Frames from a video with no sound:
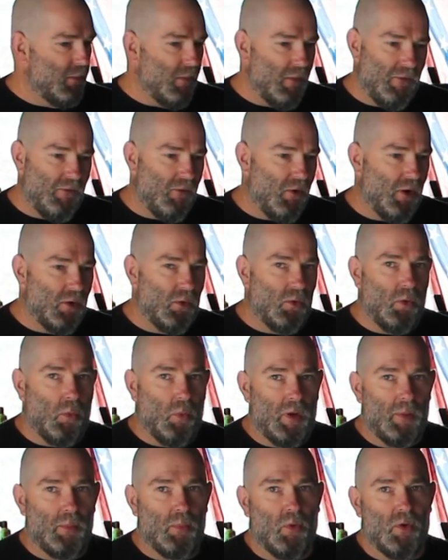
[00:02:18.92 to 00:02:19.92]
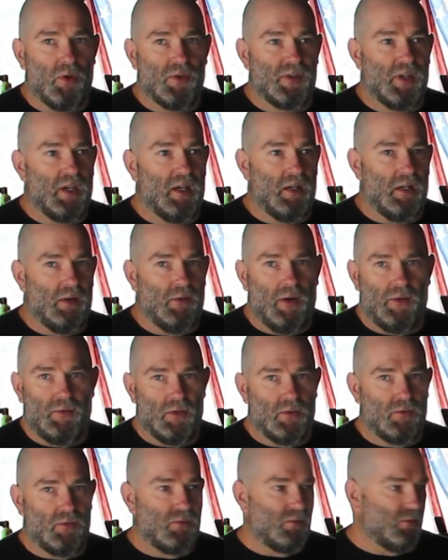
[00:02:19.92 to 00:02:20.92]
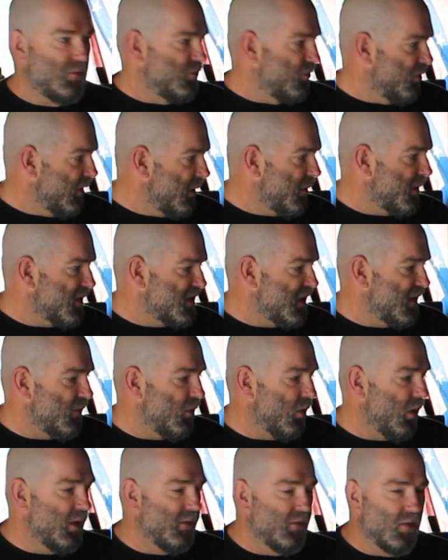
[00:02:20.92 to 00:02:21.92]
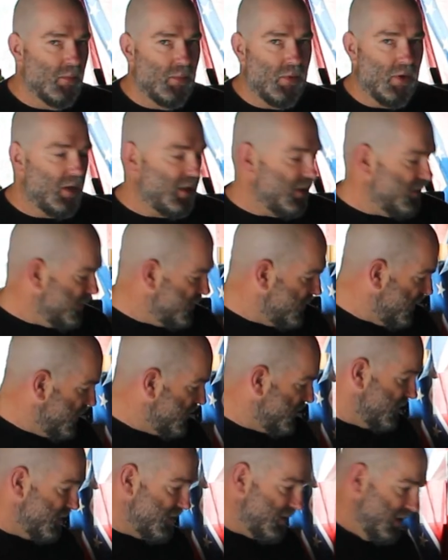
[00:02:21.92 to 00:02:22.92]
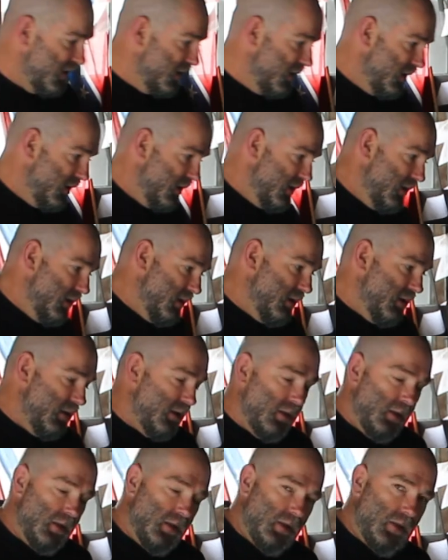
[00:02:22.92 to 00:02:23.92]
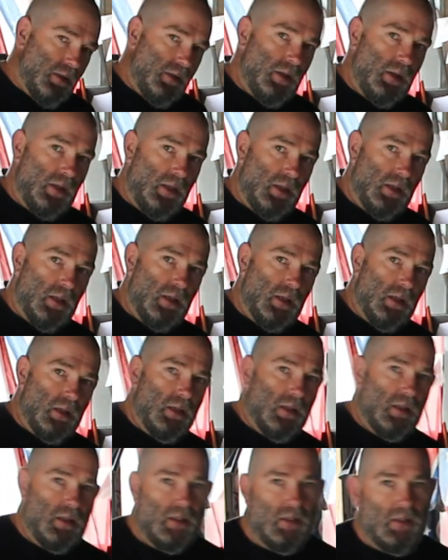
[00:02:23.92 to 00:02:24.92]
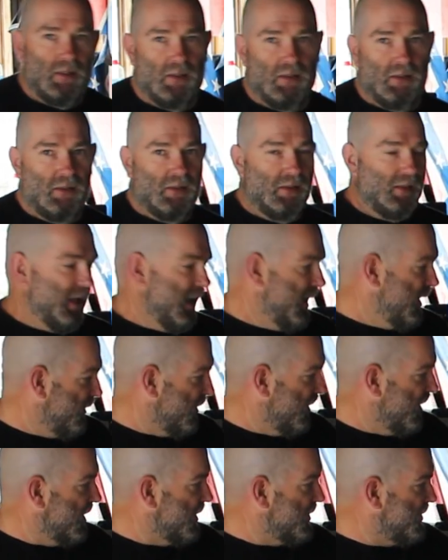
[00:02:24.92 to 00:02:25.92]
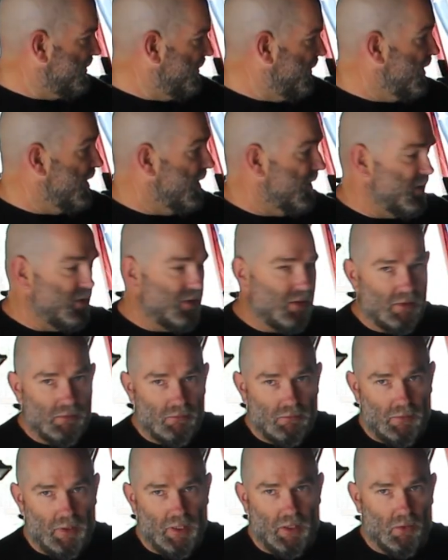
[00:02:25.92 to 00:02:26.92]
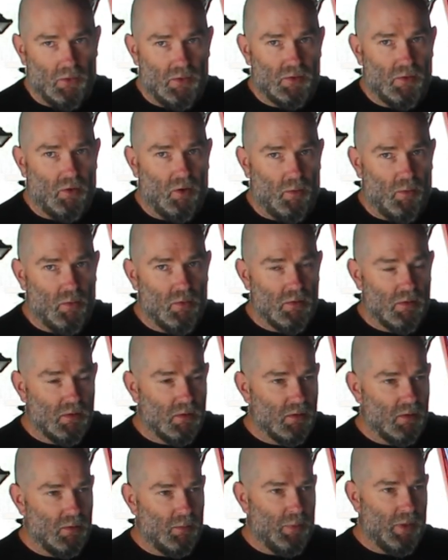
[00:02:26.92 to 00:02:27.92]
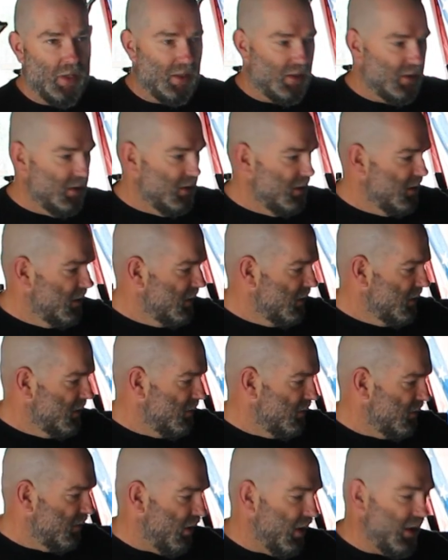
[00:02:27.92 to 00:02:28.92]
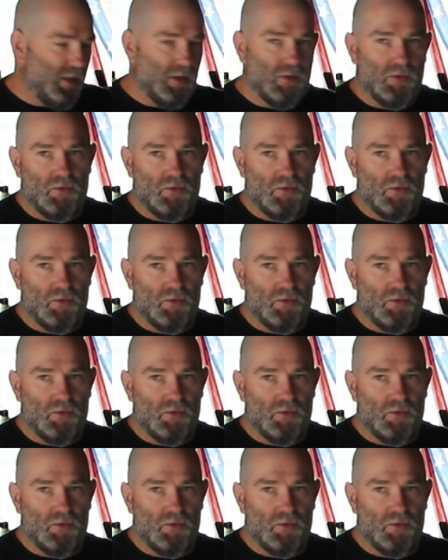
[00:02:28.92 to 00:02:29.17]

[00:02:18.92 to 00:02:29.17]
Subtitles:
find all the weak points out, and I have to drag myself all over the body, because this is the having this finish. Yeah, it looks horrible, but I